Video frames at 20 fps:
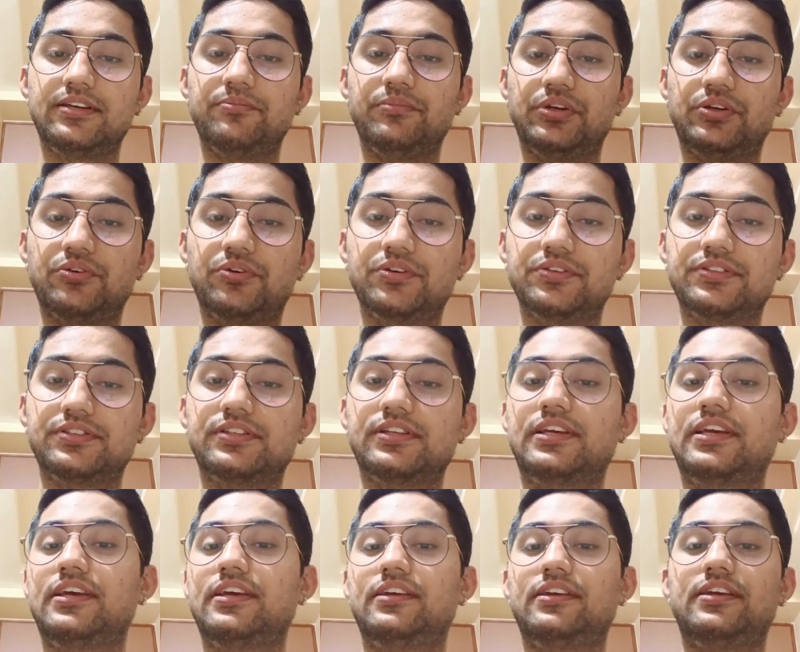because
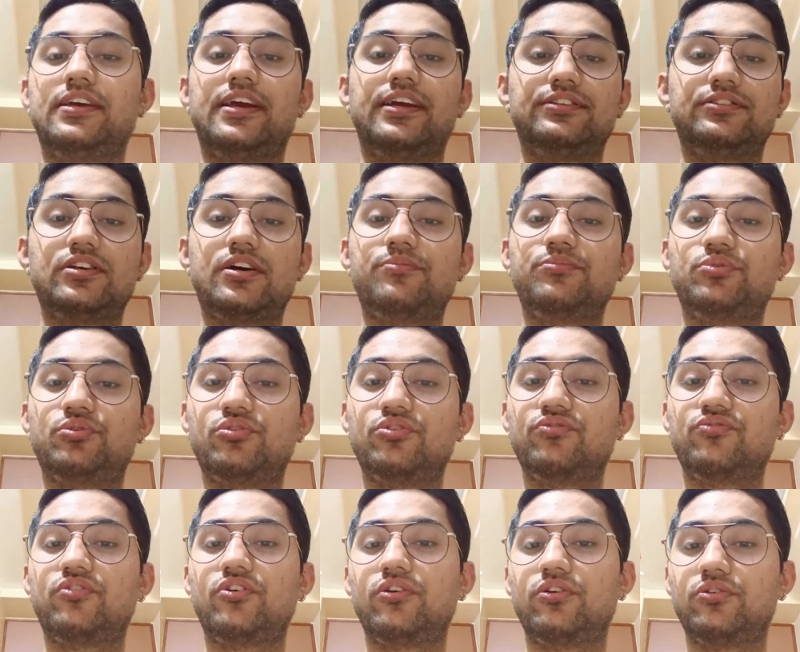exam
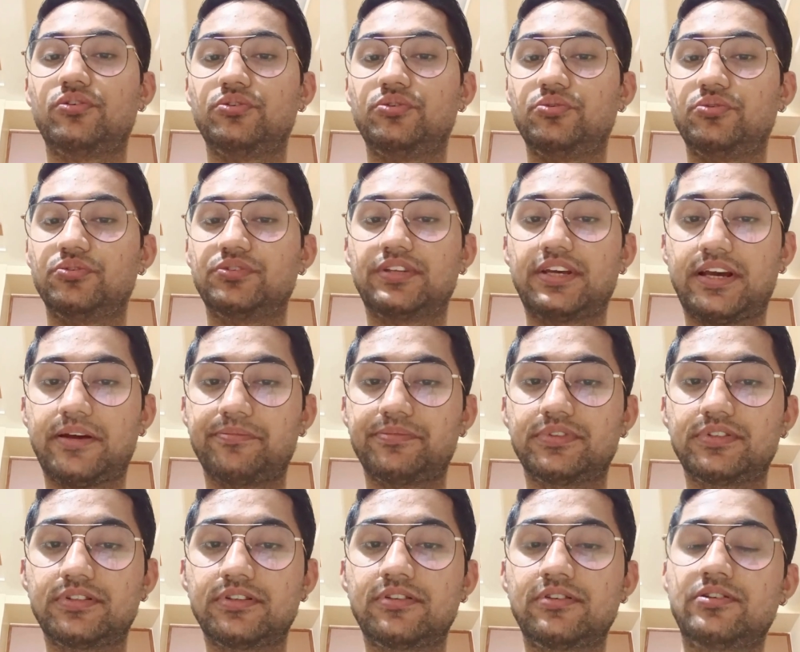don't follow those
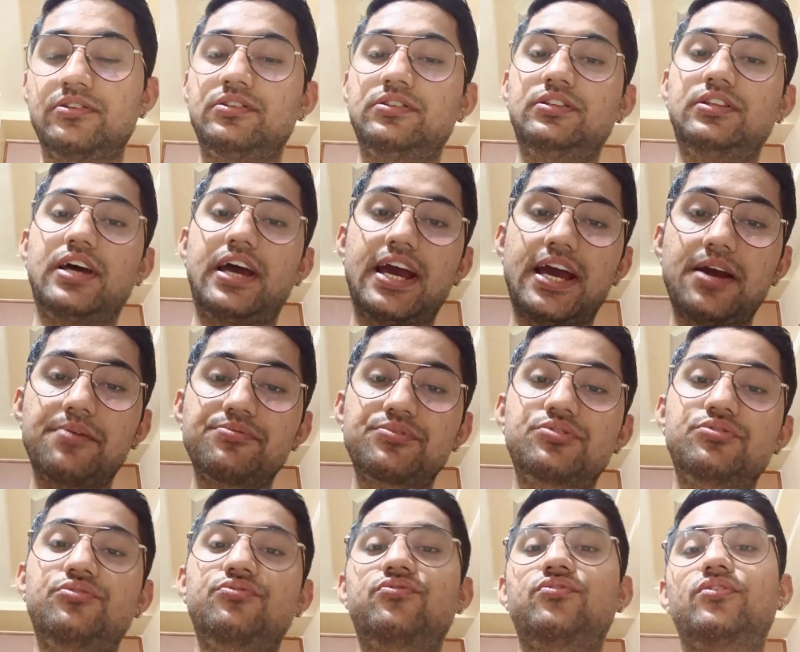apps. The app
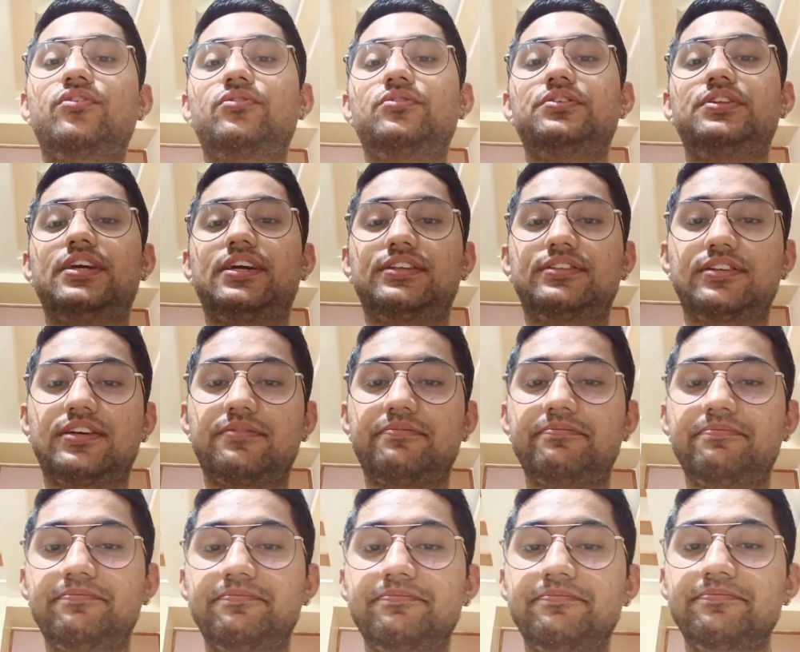should follow the exam.
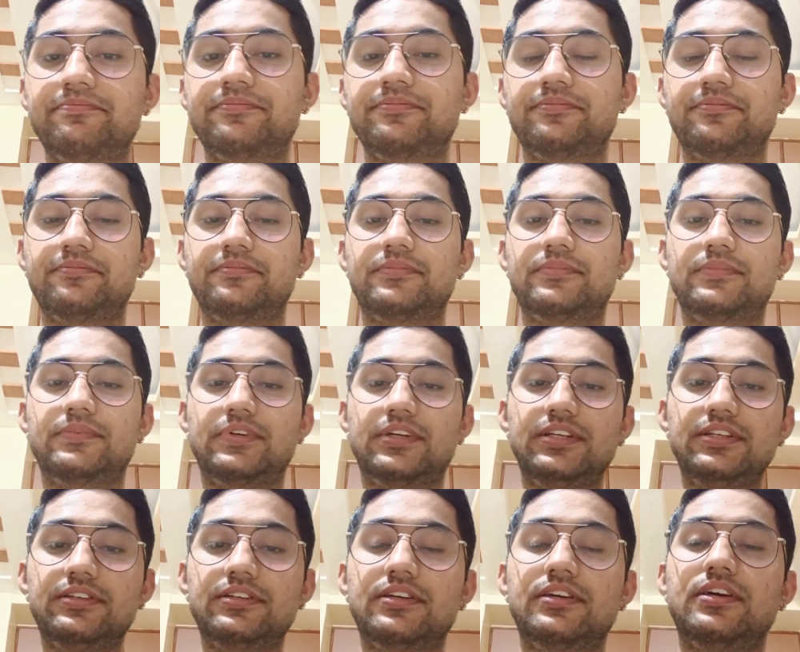
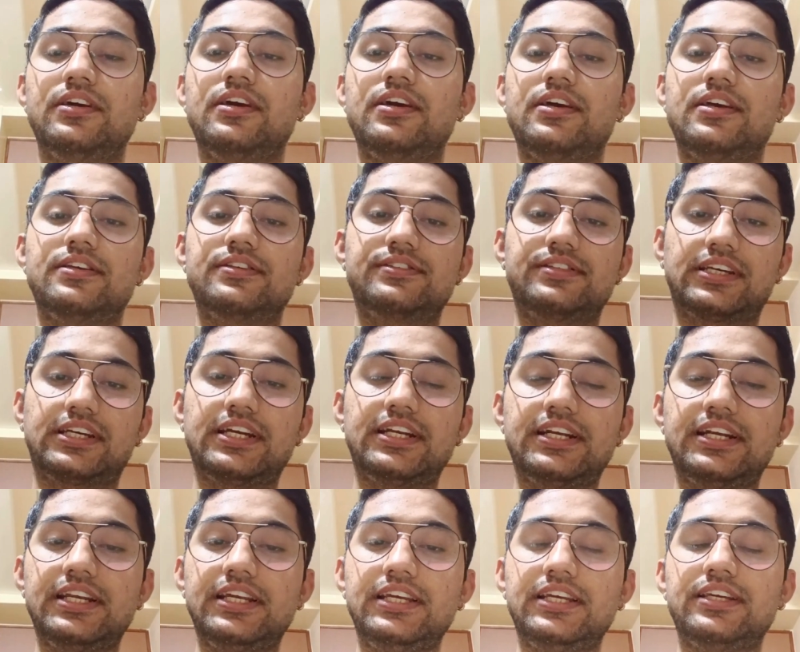Right?
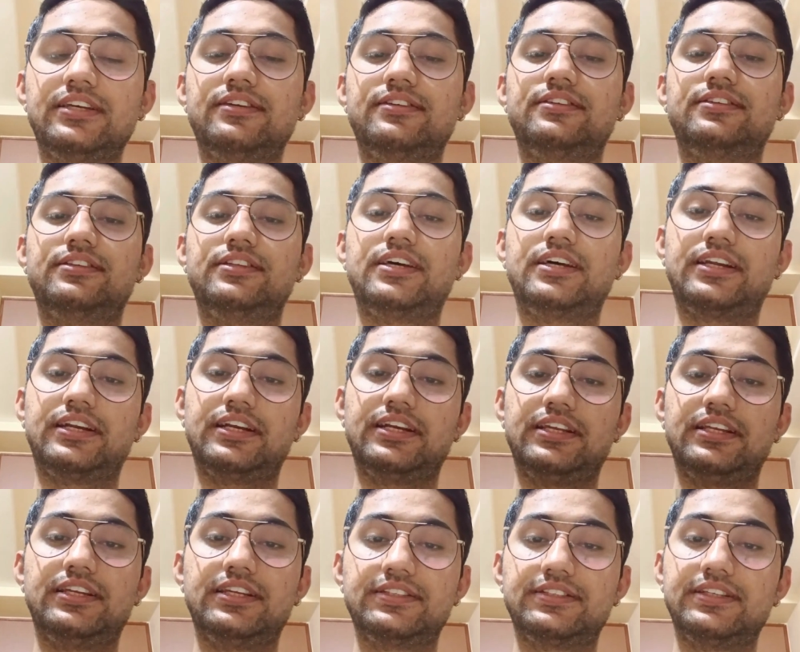Secondly, the
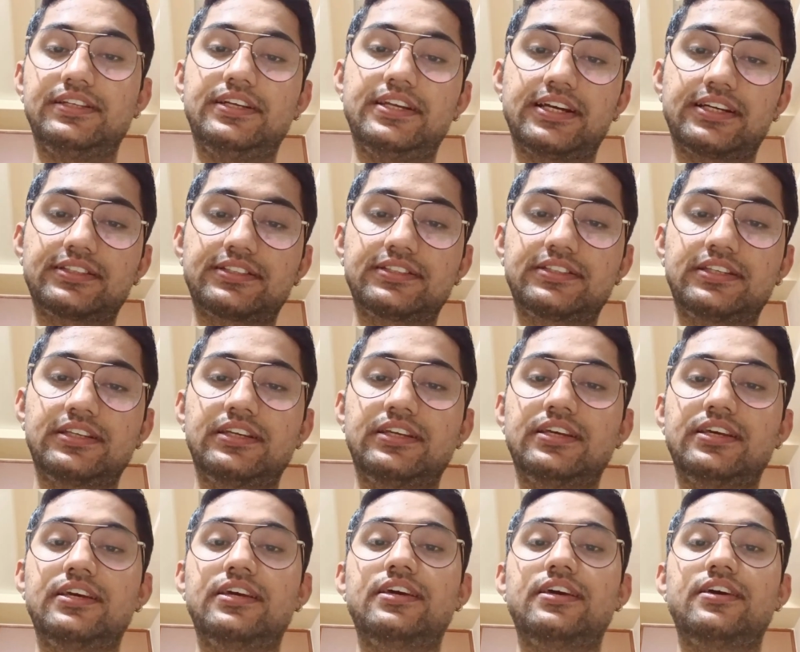readiness index,
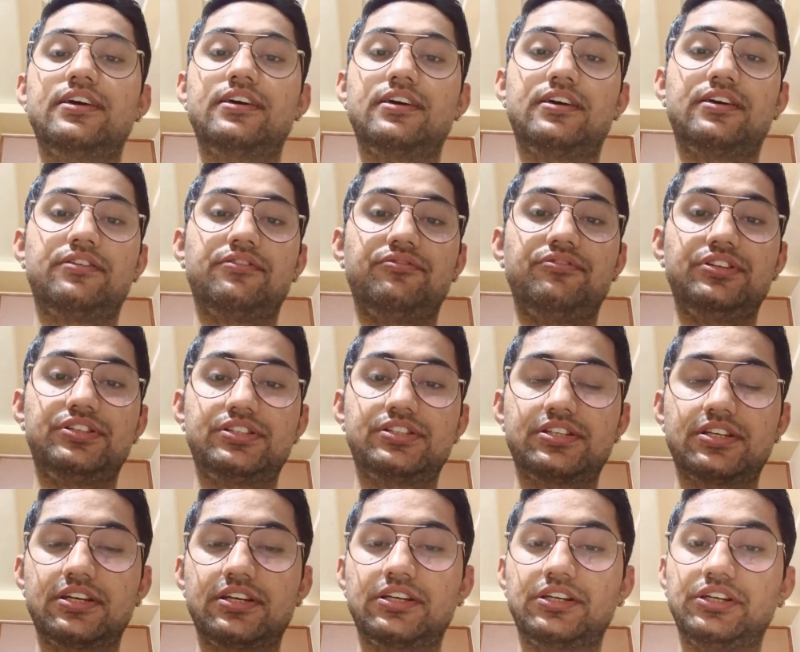
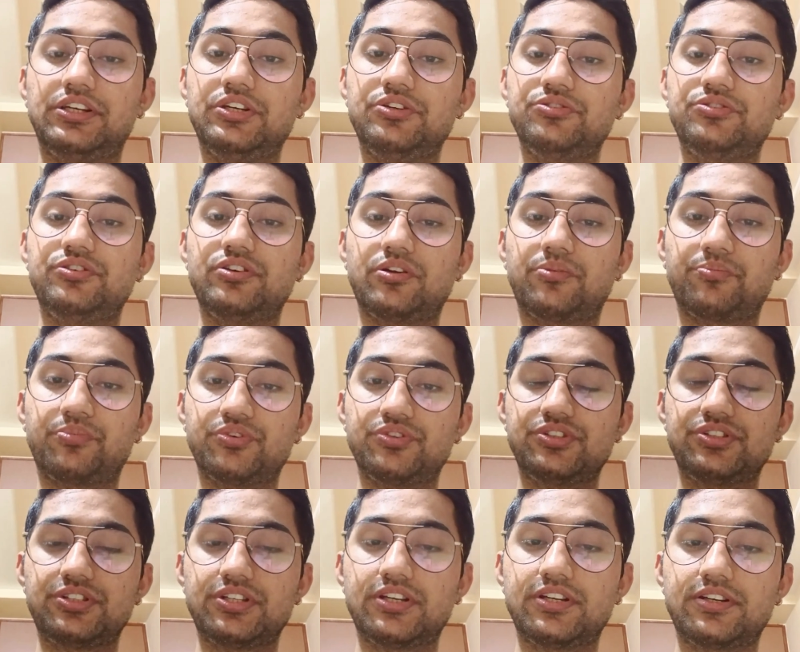which gives your
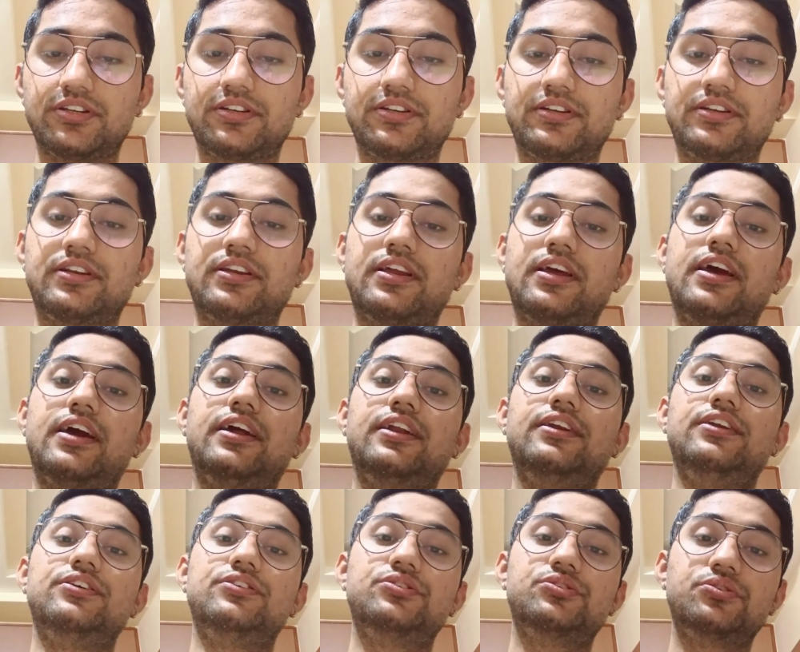position
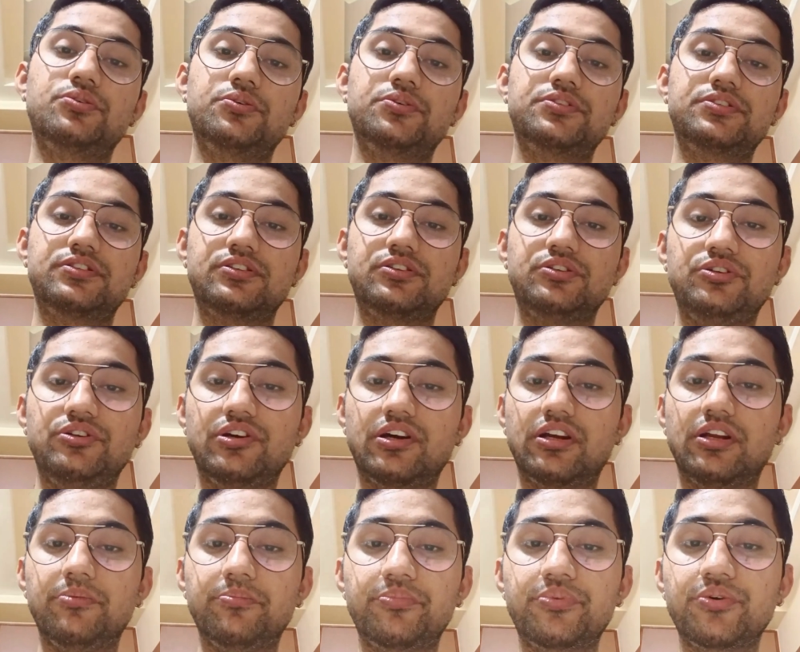and it shows you
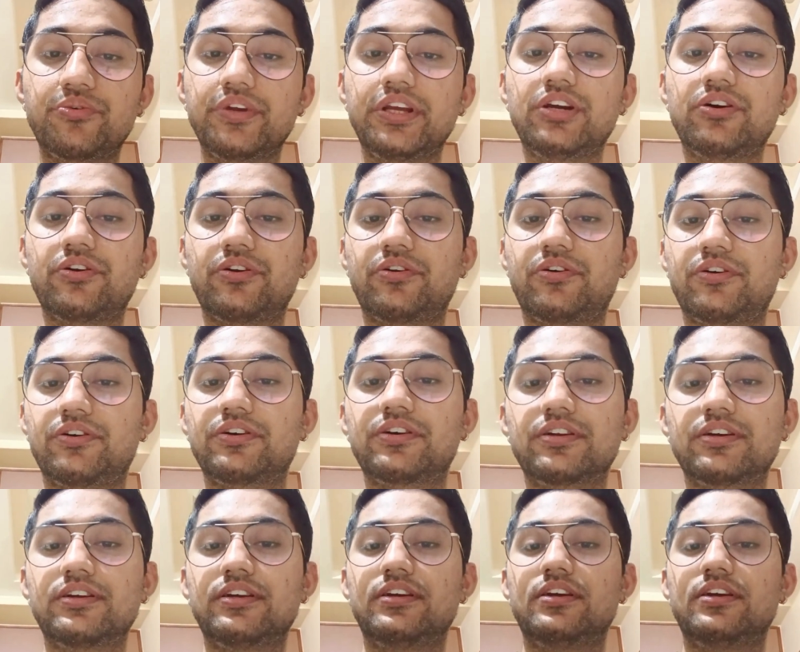are improving or not